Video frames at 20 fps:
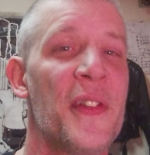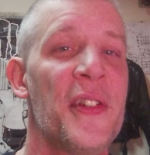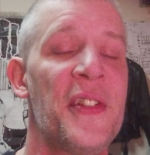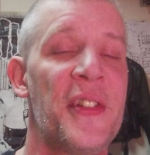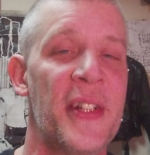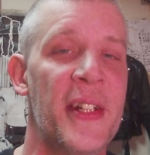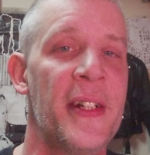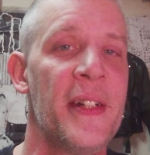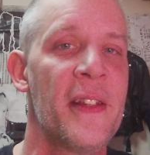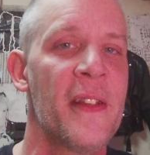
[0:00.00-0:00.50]
the
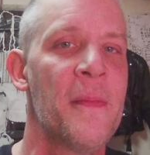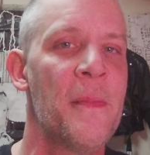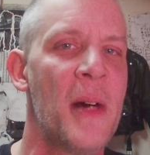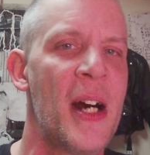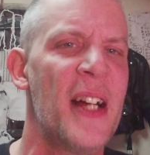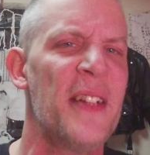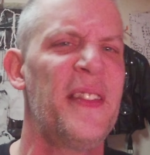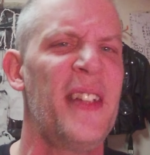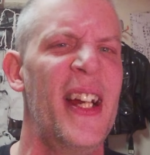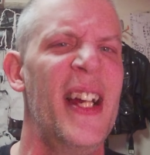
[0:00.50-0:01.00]
scene in the
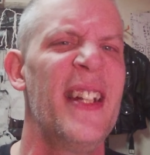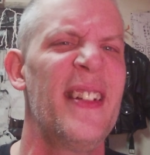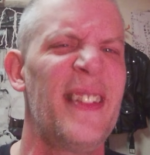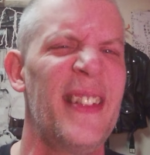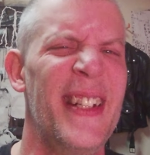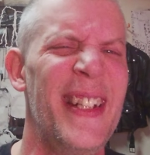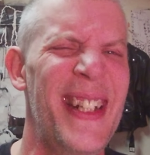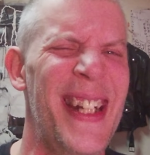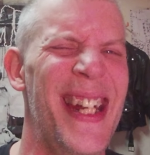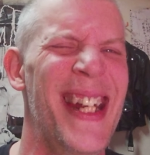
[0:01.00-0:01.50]
Mos
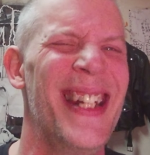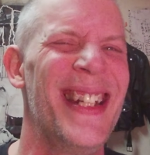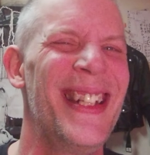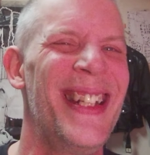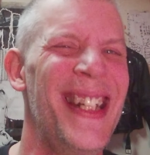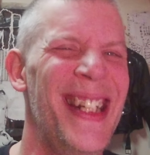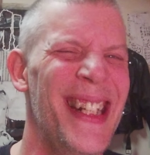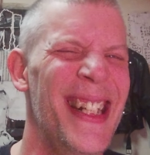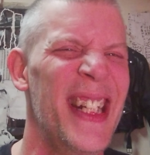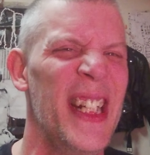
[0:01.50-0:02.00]
Eisley
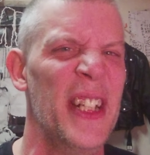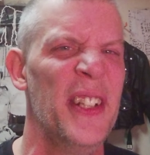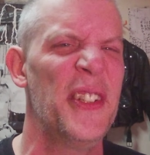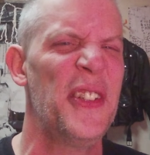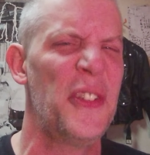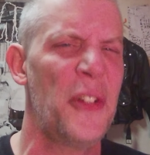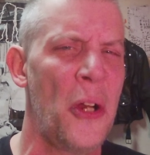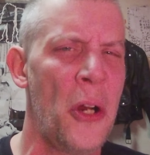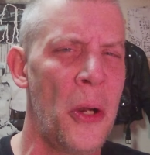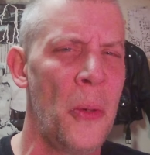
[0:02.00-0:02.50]
Cantina in
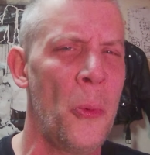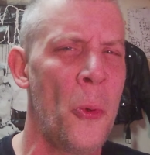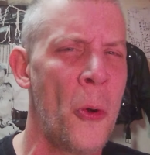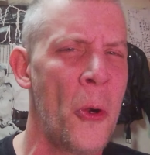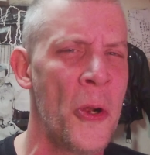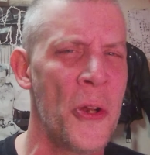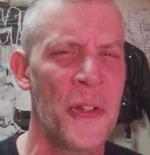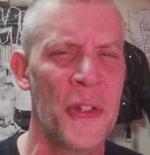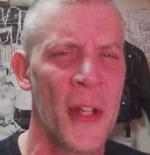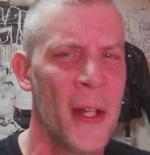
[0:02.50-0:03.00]
Star
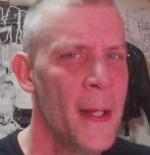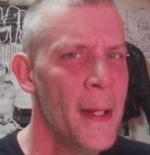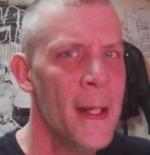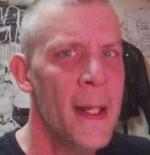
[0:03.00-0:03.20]
Wars.